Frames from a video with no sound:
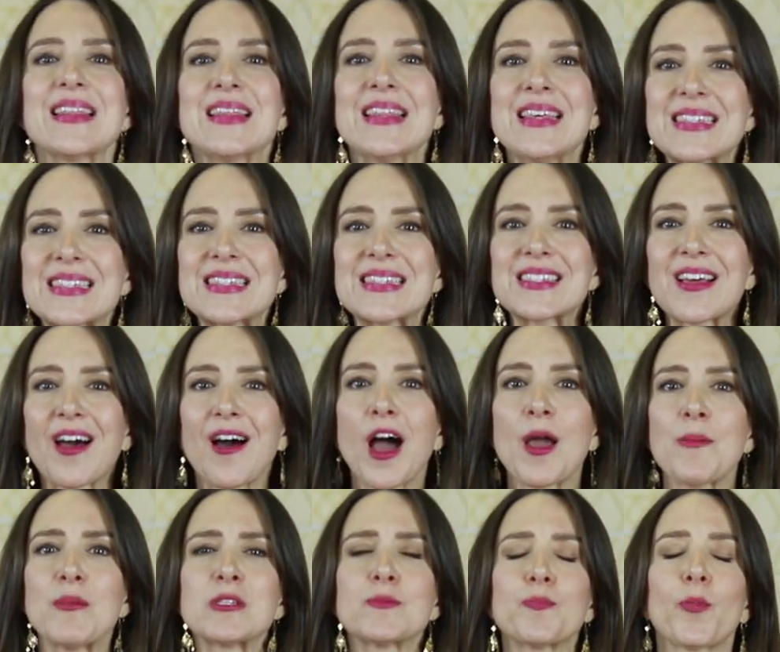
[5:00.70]
This
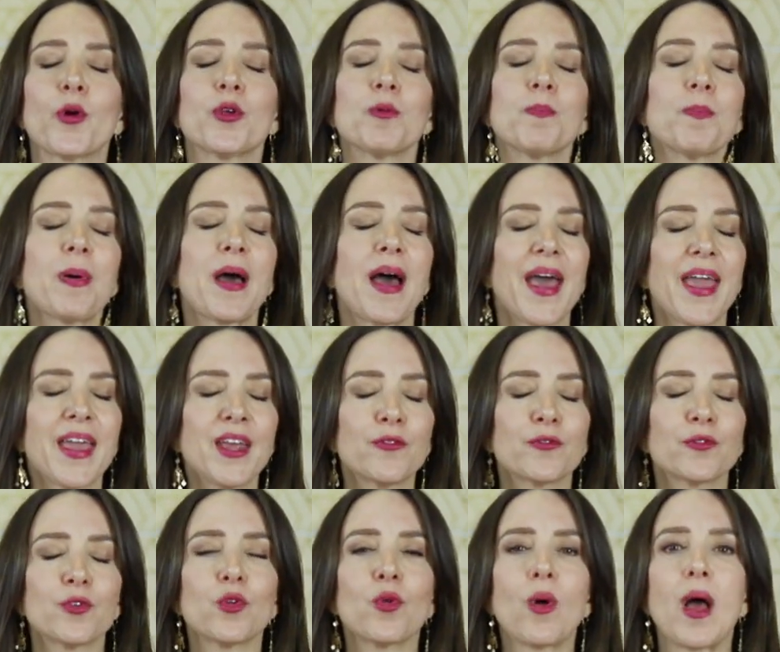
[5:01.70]
time is both
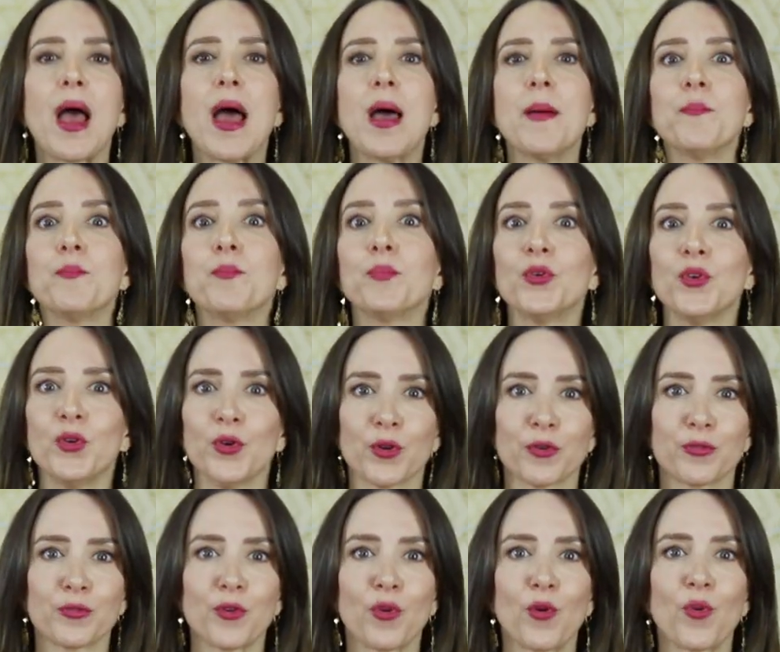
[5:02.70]
painful and
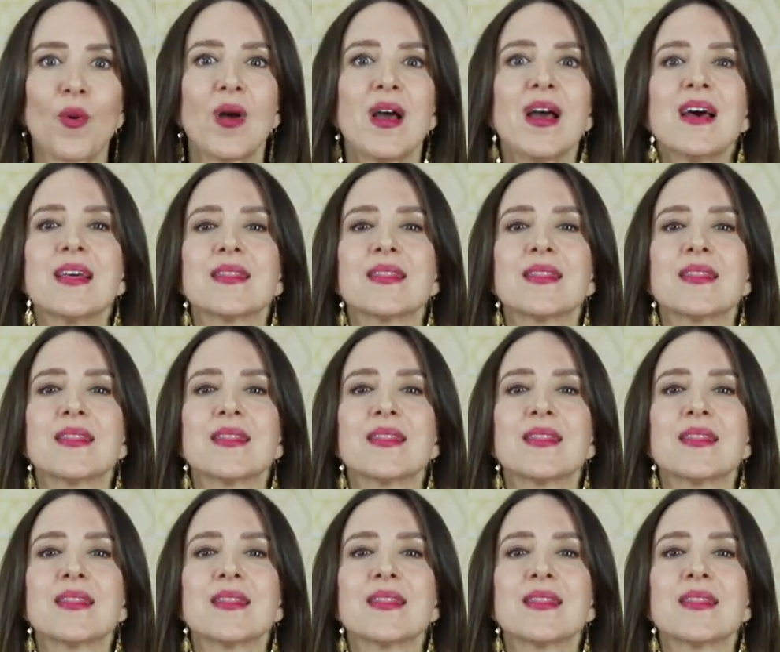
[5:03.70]
beautiful.